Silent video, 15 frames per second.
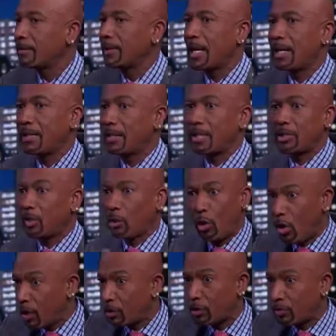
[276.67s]
That's a
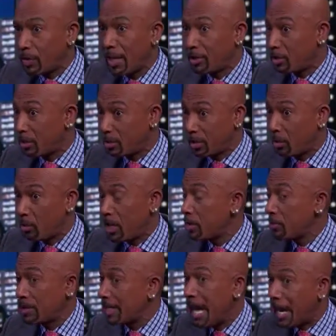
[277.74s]
long stretch in some ways,
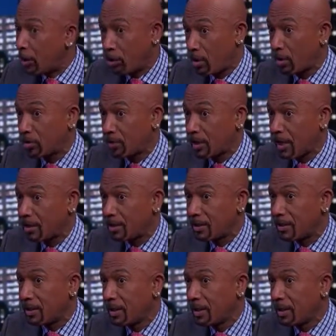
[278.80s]
but not a long stretch.